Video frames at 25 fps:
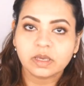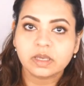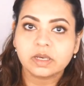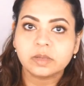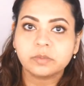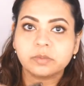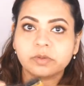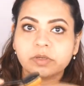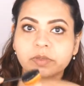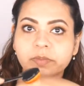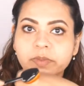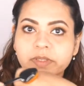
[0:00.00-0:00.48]
And
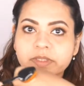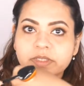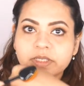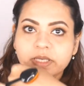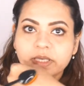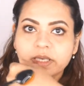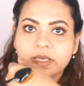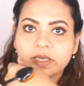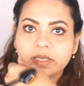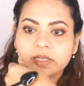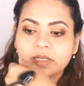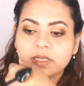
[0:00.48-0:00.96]
I'm going to be
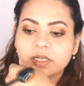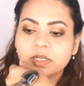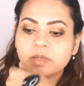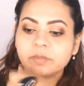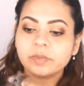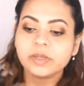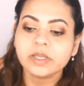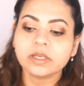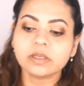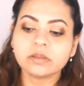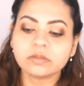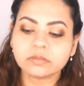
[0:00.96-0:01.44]
taking a little
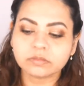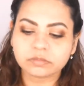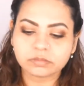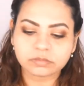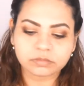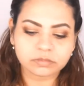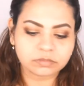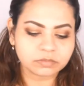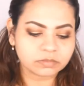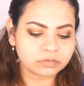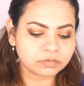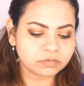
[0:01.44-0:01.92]
bit.
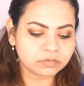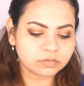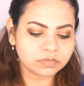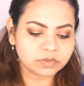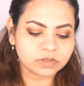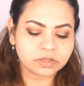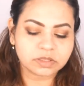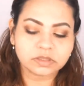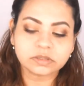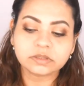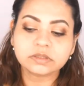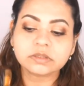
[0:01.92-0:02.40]

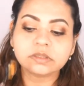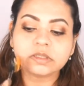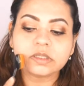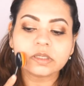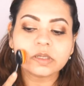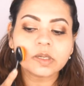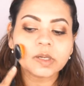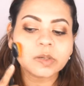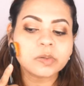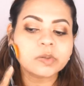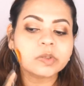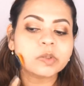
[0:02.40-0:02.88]
Let's see
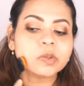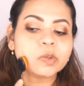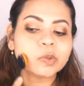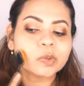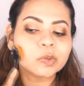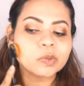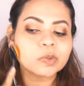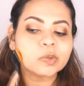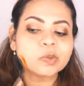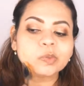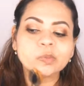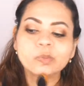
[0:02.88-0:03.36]
how it
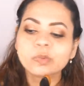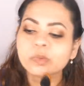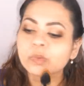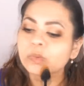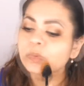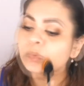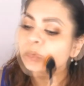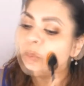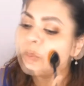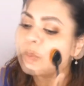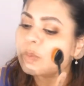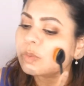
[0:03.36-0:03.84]
goes.
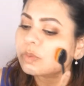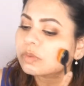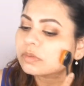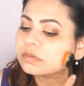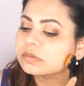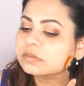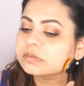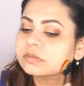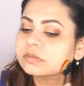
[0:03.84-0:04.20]
Ooh.